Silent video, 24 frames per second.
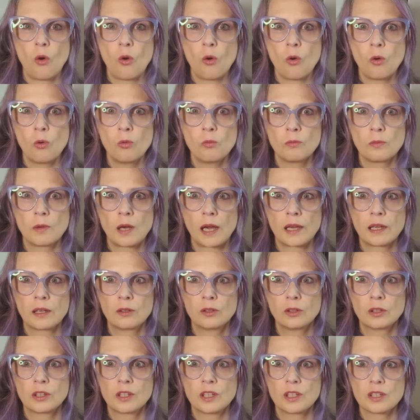Oh my
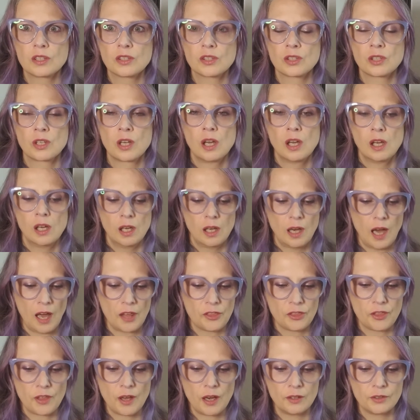goodness, I
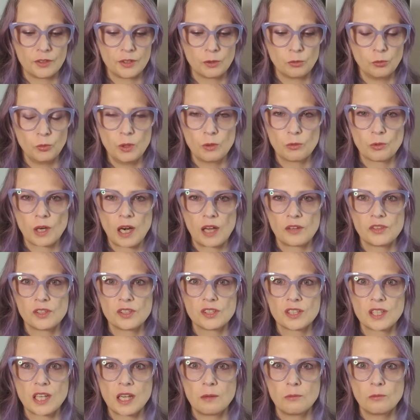thought that we were on the
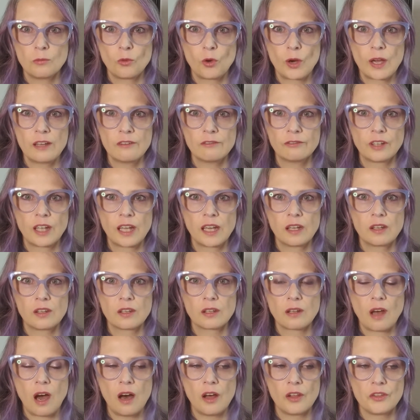same
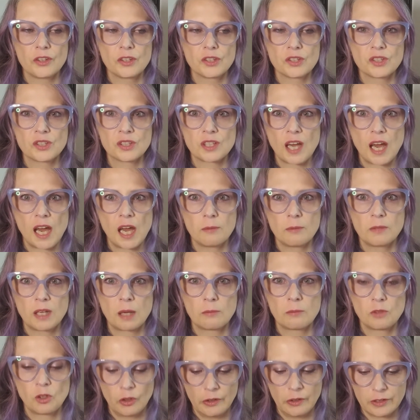wavelength all this time, and
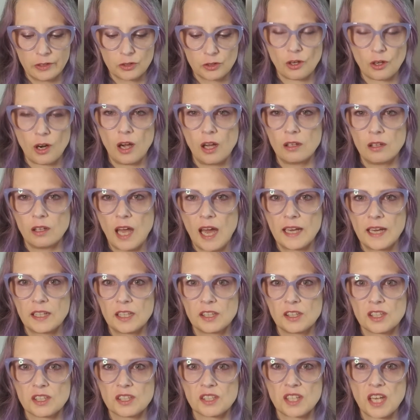I'm going to draw a line
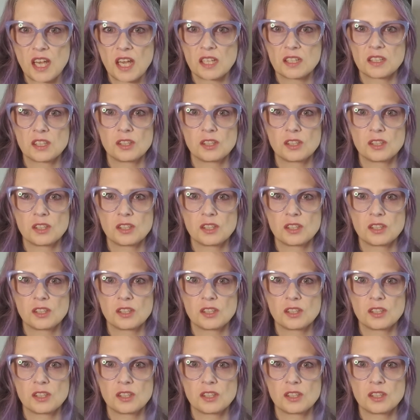in the sand and